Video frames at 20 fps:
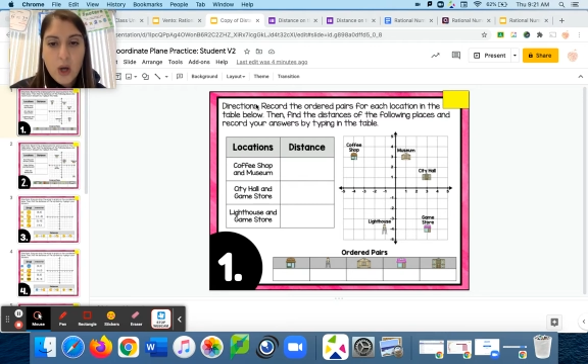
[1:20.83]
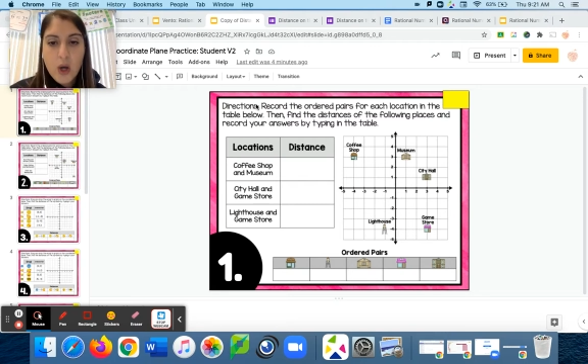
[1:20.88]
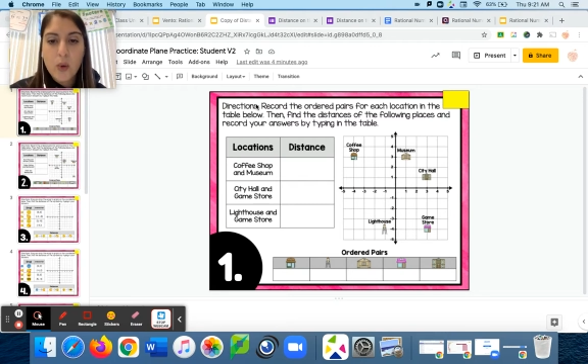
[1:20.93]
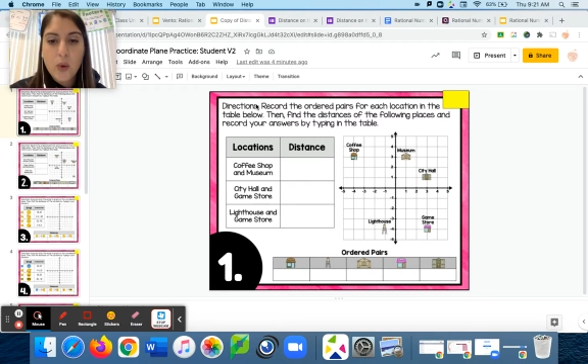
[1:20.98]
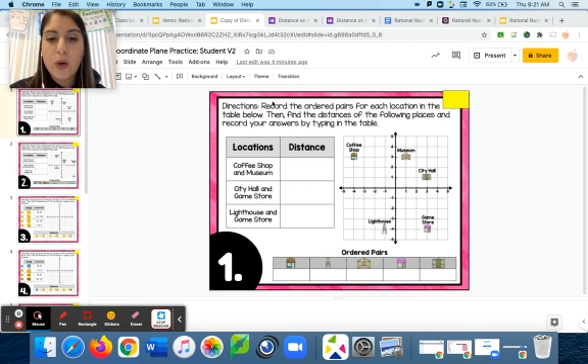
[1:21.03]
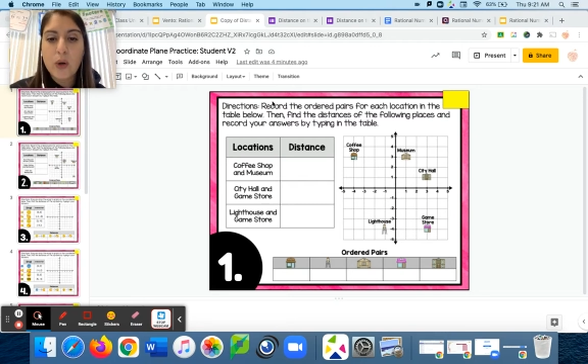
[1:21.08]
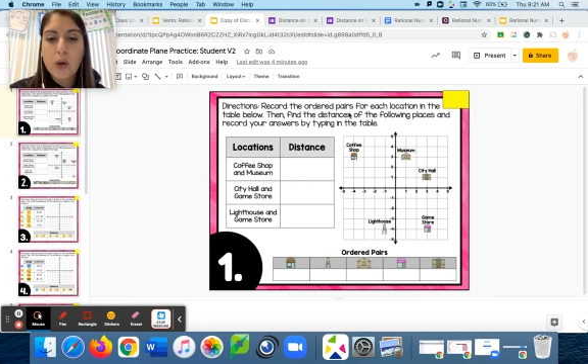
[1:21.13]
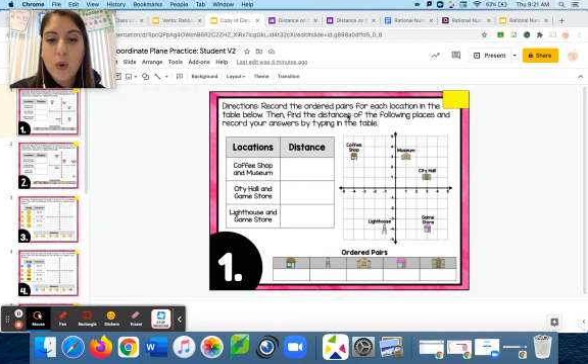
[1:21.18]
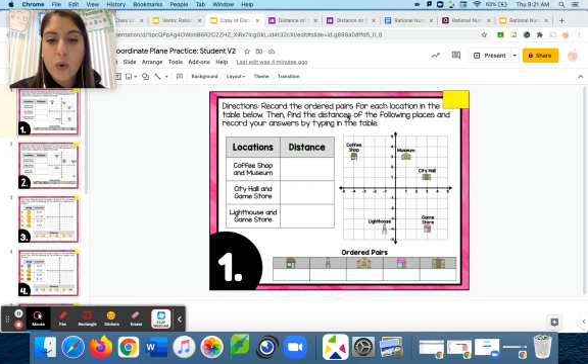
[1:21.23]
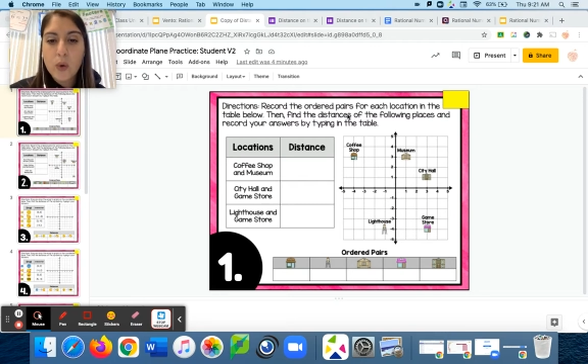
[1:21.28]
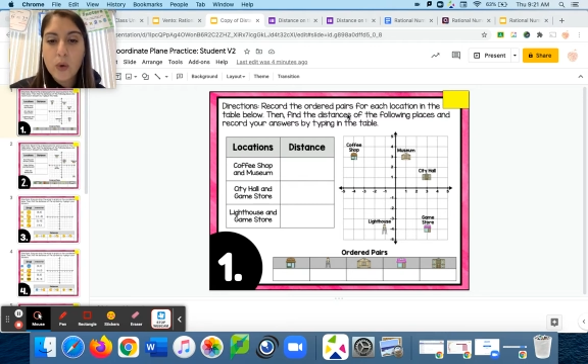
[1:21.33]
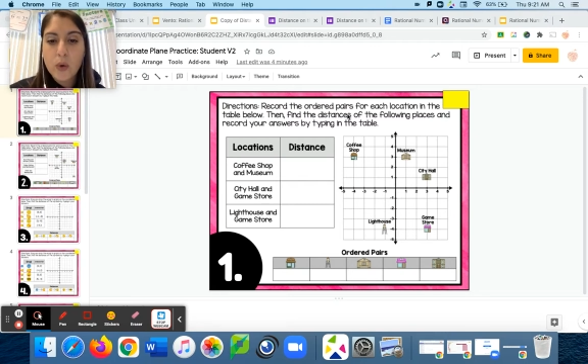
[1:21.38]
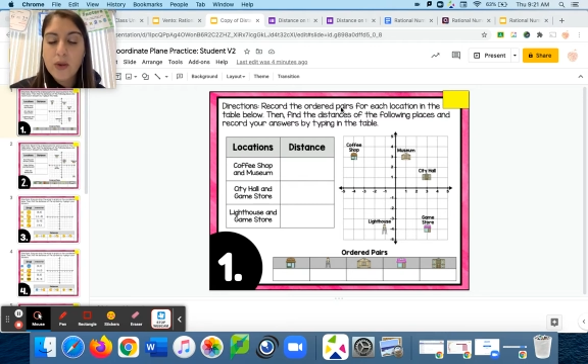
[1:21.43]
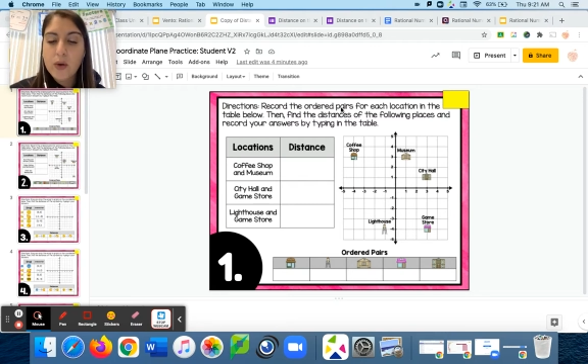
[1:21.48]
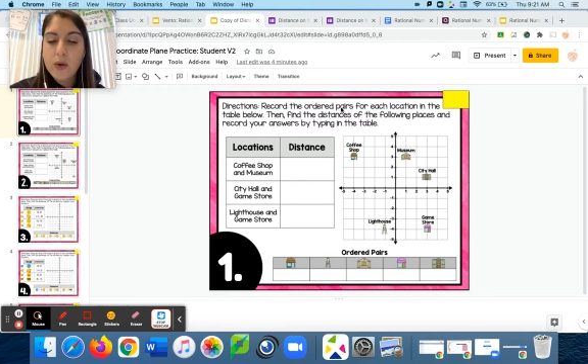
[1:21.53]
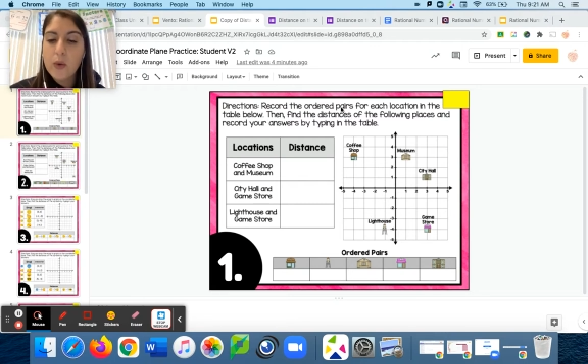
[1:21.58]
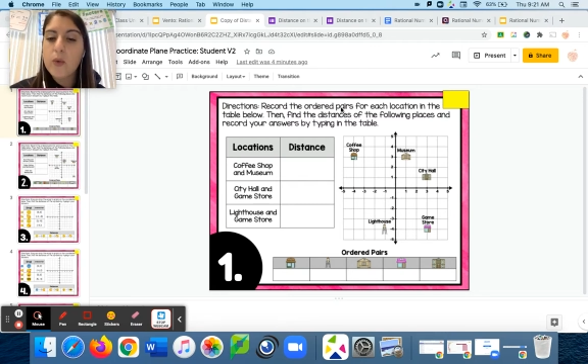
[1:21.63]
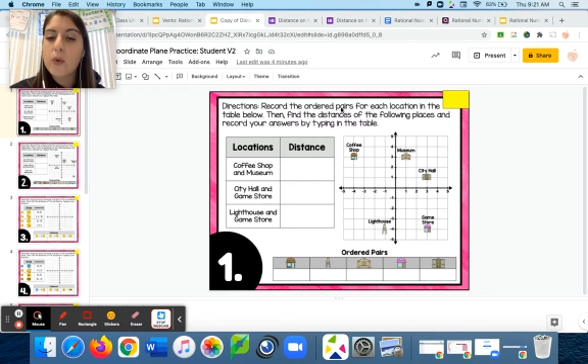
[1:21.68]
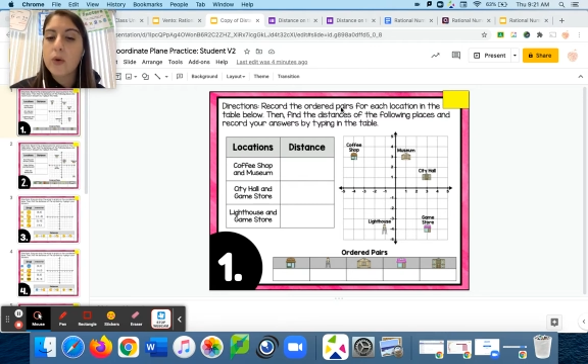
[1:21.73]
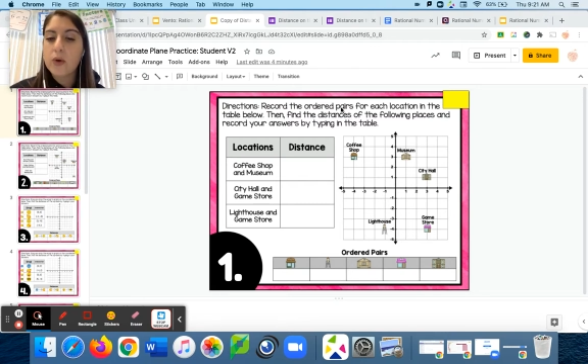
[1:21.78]
Record
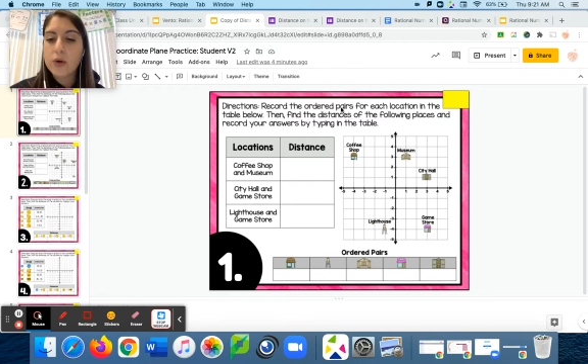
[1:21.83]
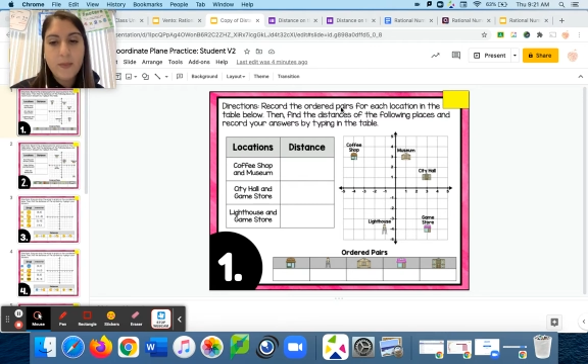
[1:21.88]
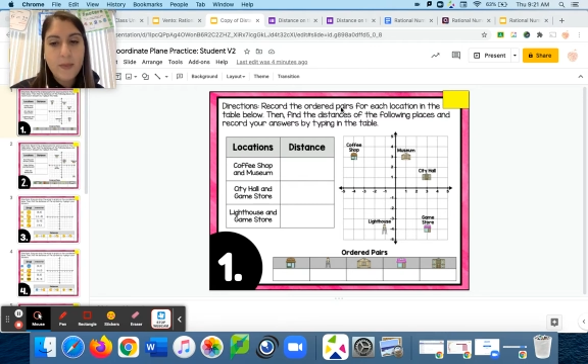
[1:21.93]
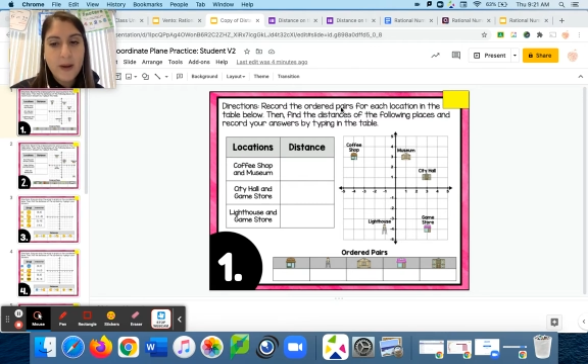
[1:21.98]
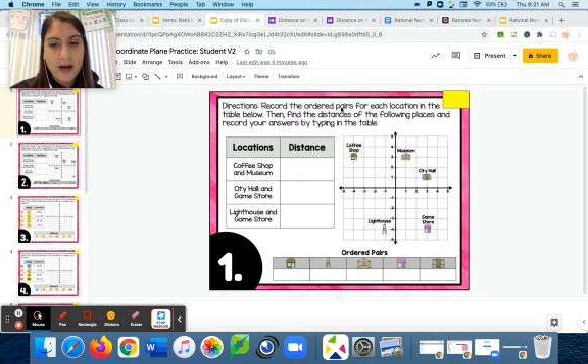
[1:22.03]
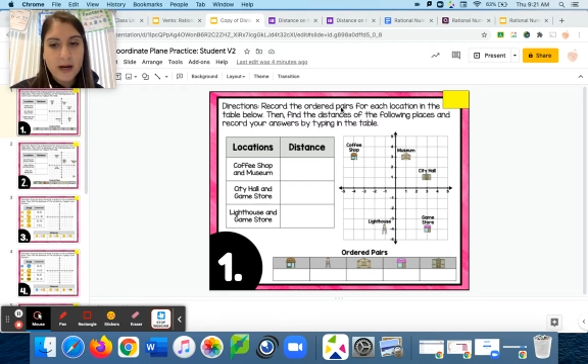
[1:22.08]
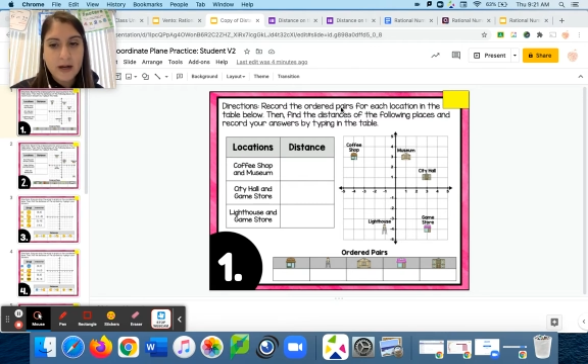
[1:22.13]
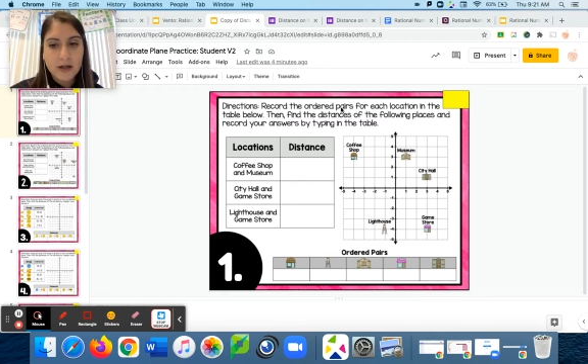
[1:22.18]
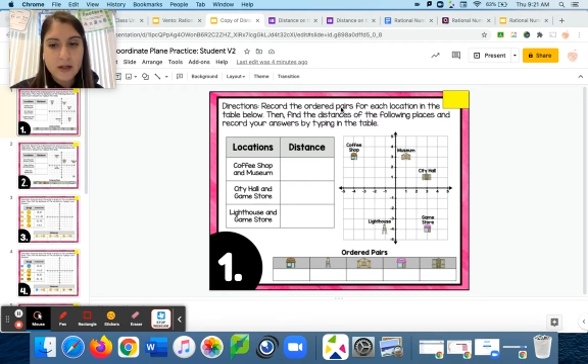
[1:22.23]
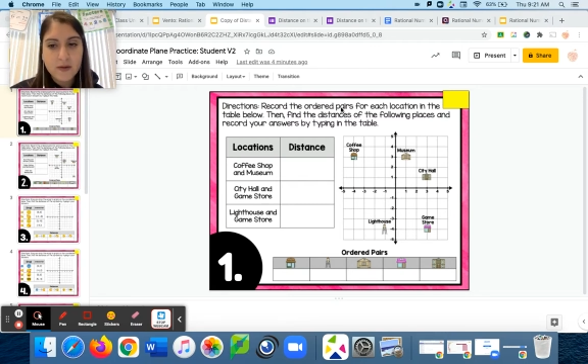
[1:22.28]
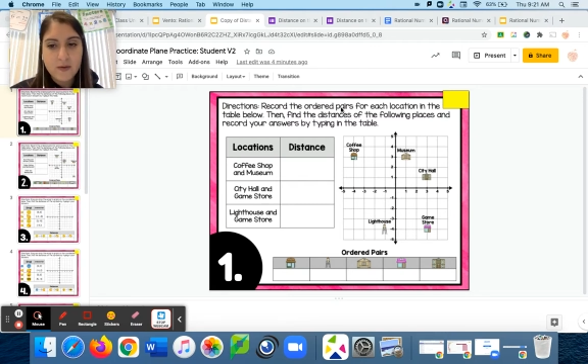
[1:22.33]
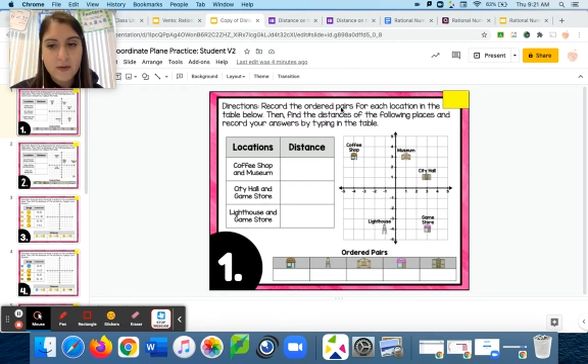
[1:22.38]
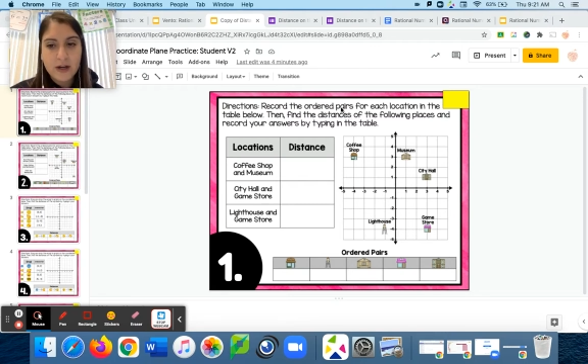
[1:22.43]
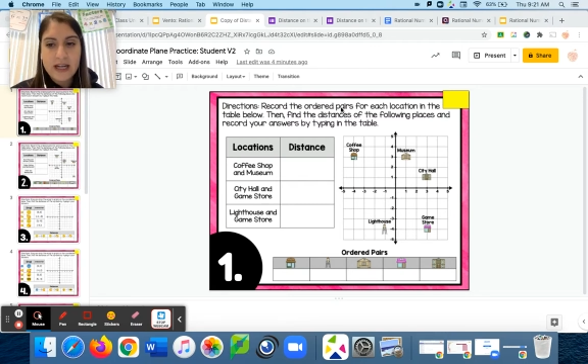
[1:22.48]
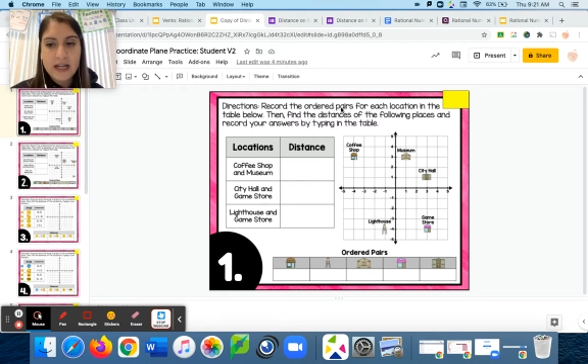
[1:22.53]
the ordered pairs for